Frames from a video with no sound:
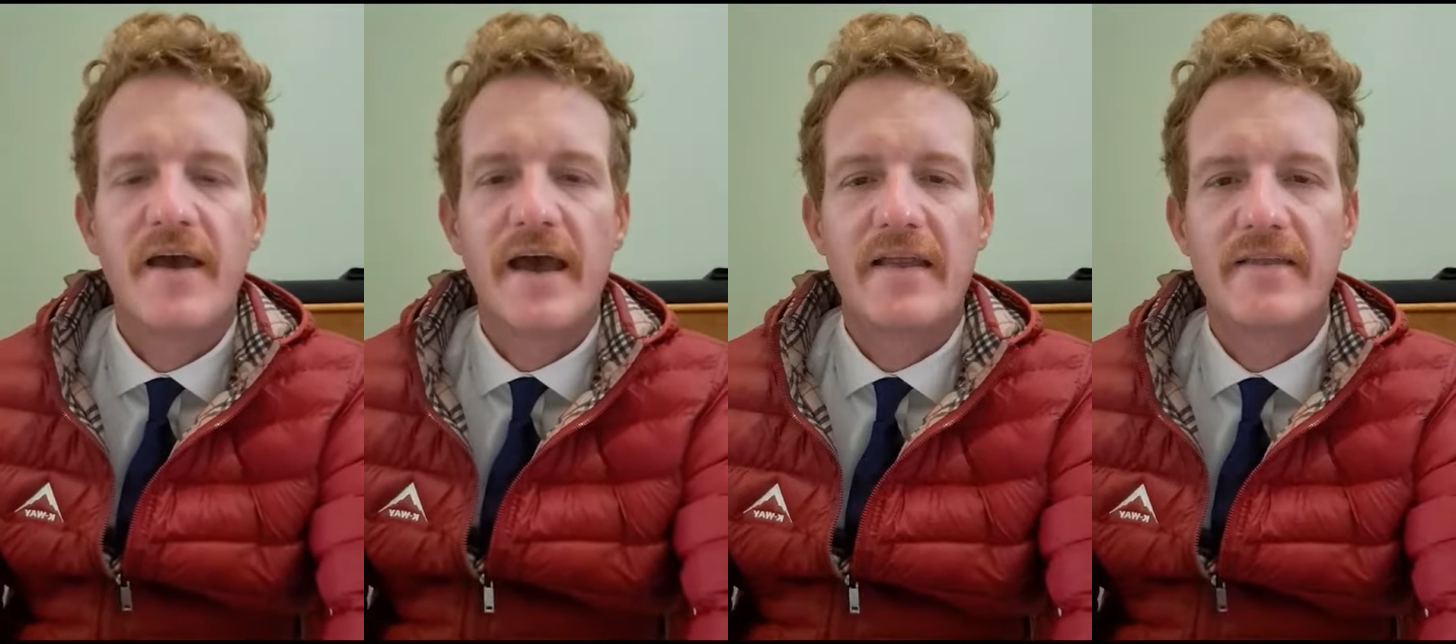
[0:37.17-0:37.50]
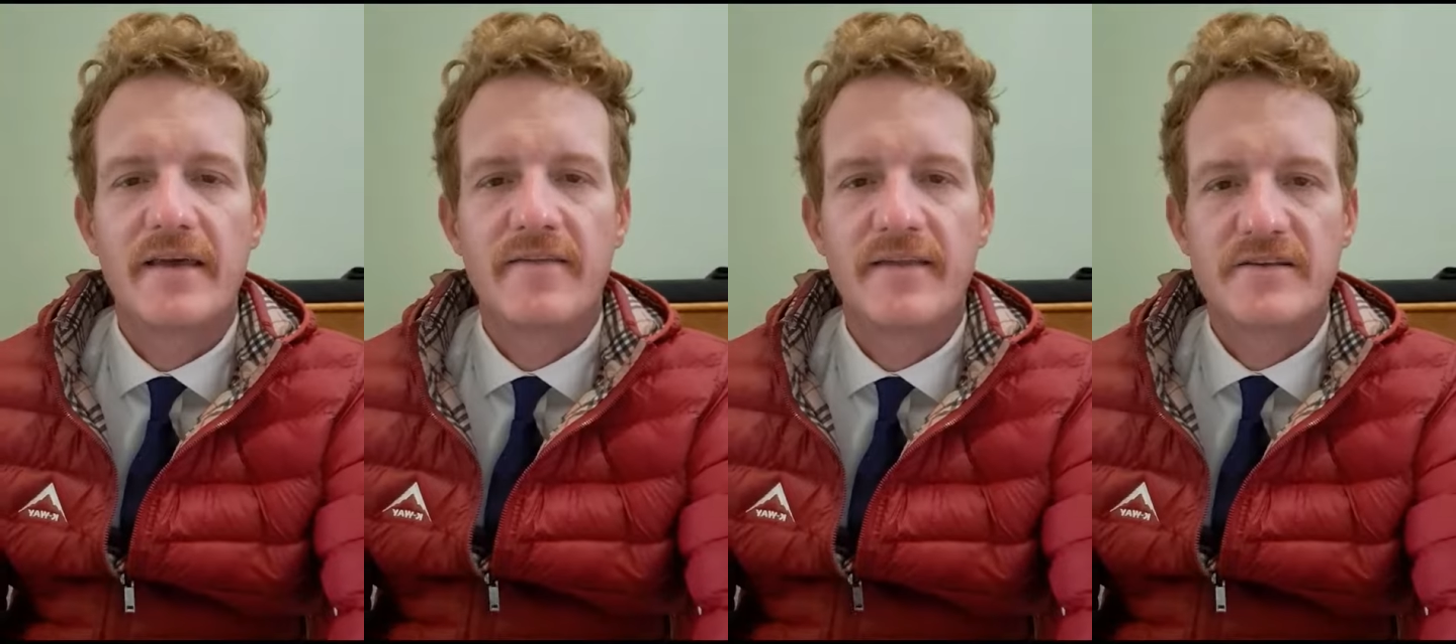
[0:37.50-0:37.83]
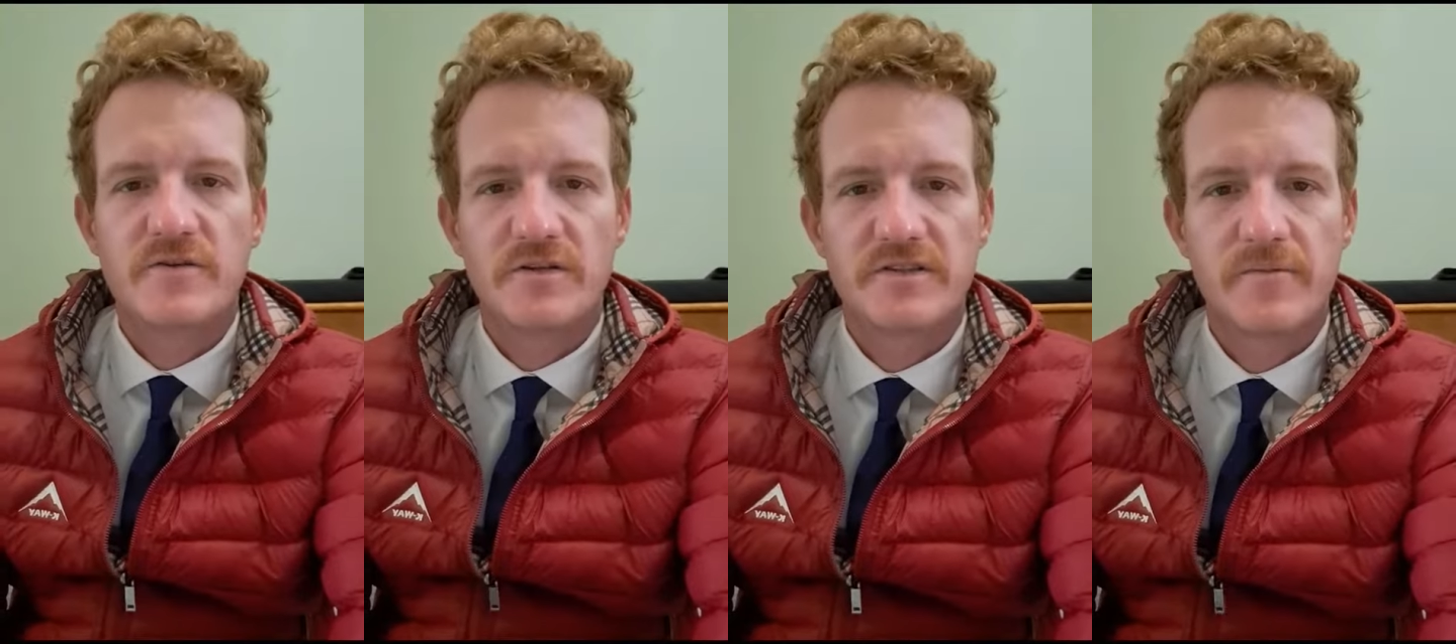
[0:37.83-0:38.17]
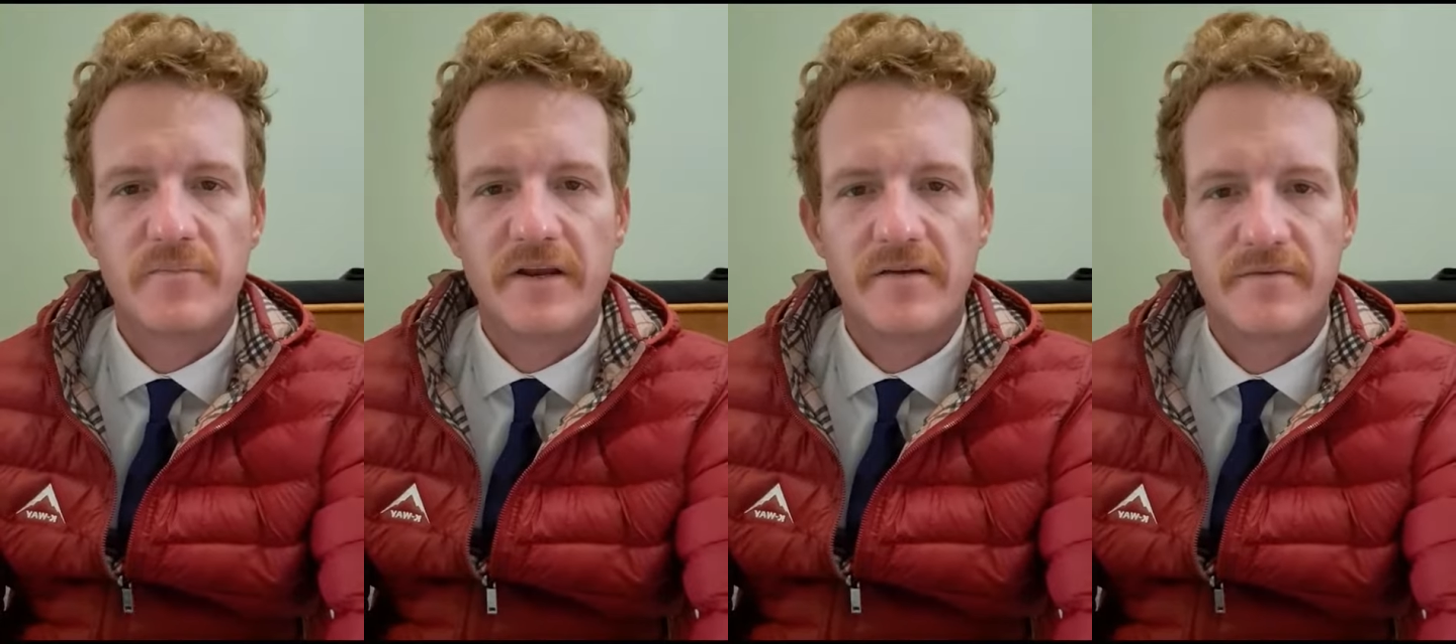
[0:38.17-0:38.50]
And then there's also
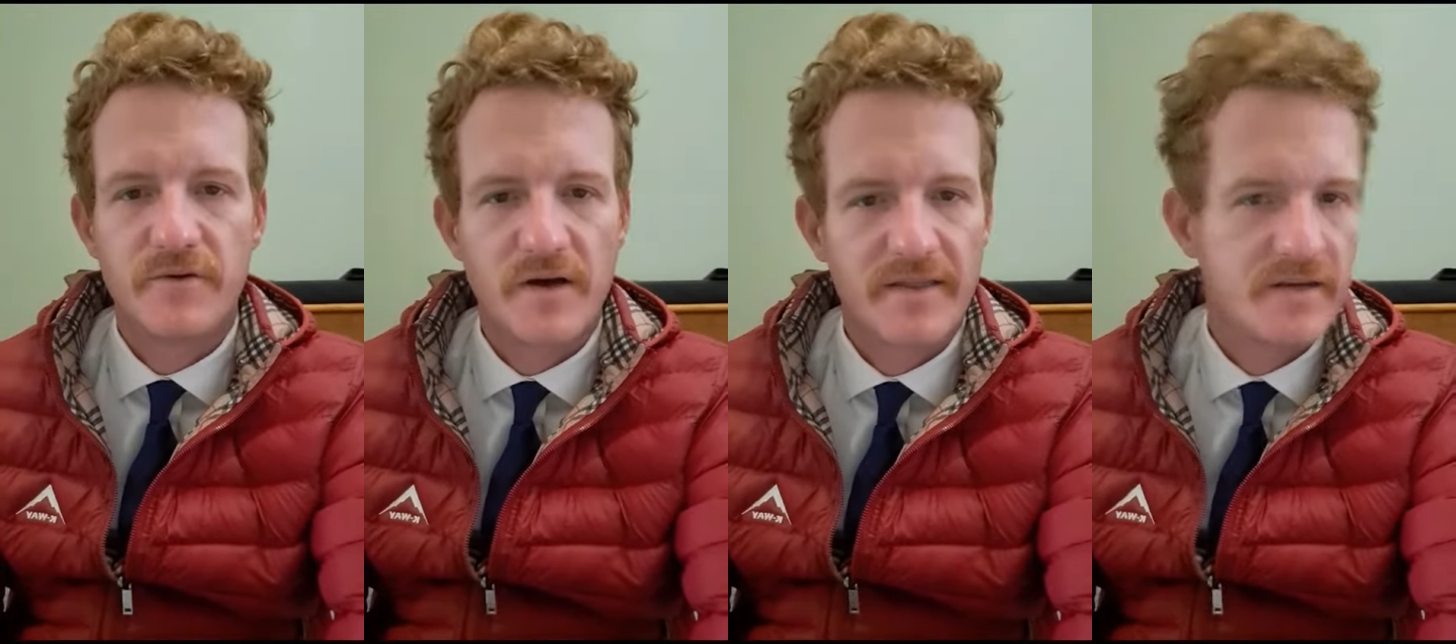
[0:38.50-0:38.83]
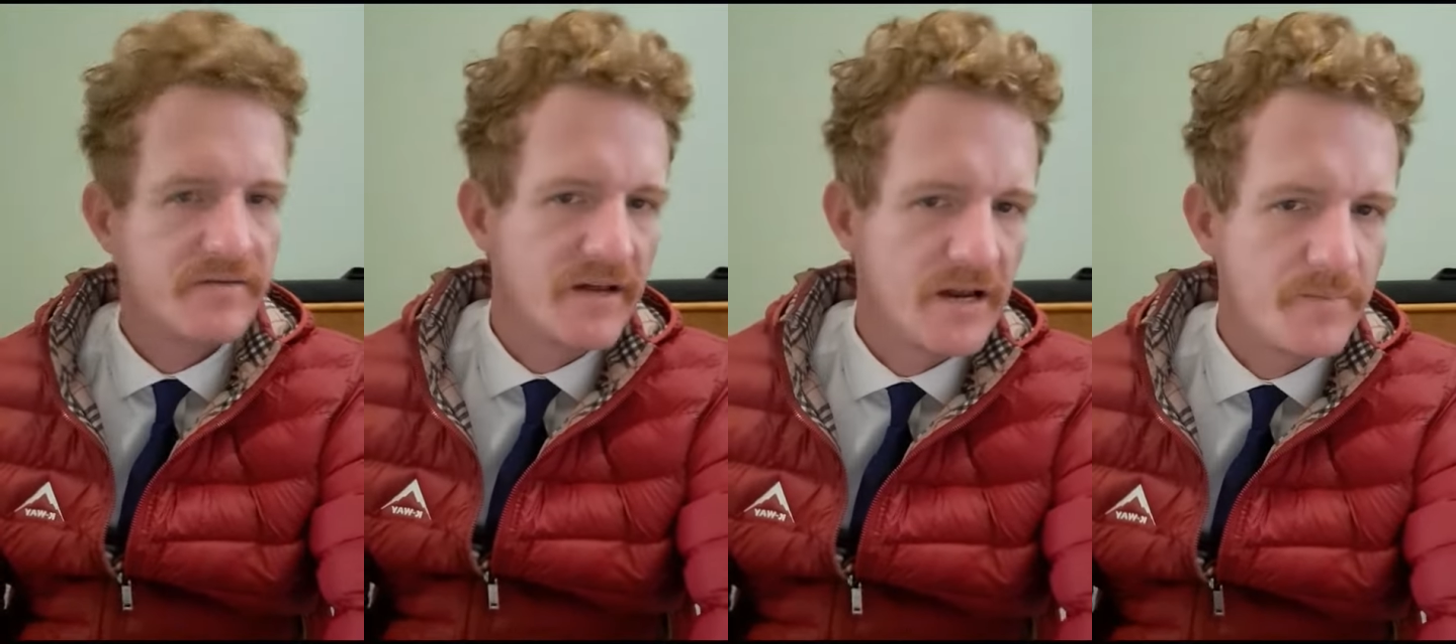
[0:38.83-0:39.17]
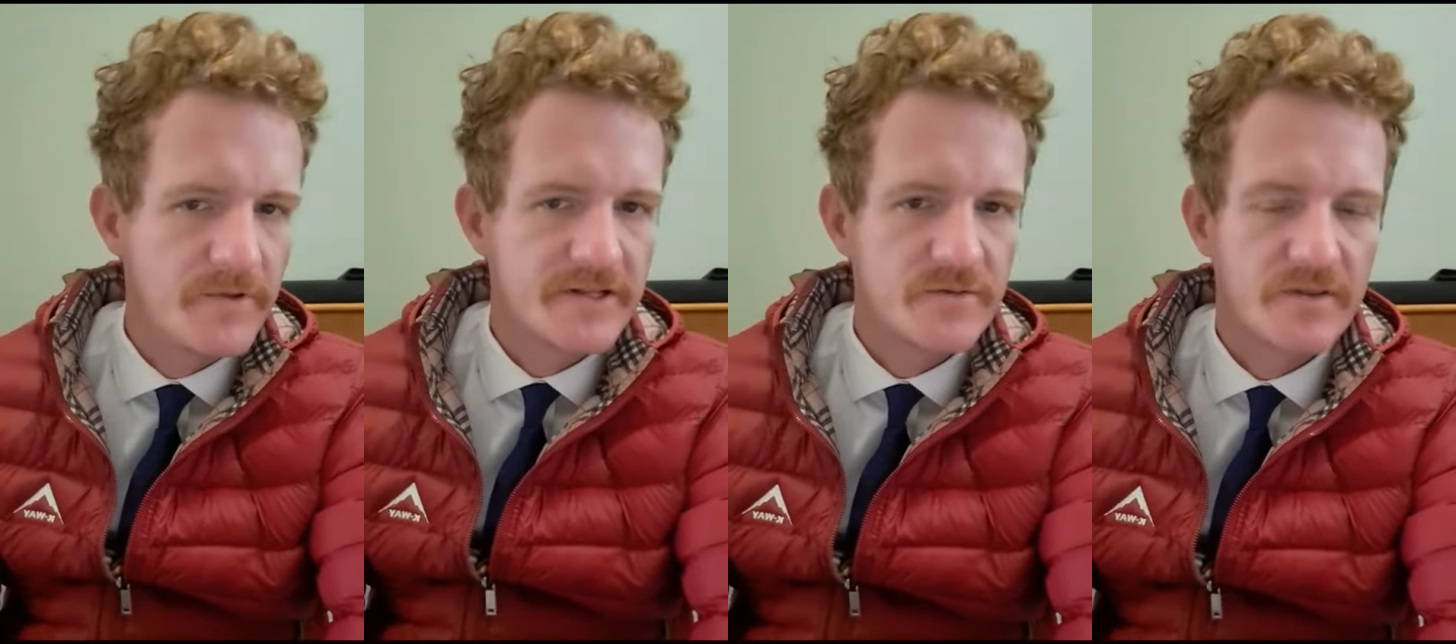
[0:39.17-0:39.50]
been a few other developments